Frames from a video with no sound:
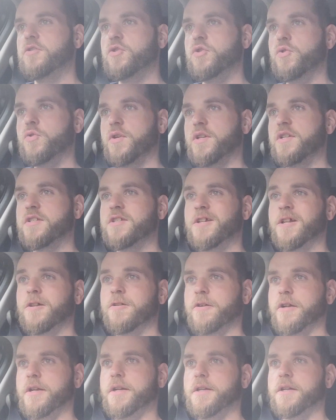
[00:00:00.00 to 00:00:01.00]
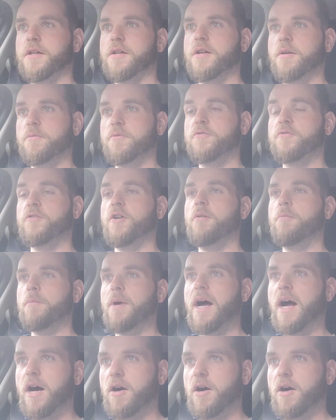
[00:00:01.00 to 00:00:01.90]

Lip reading: To accelerate it, it comes from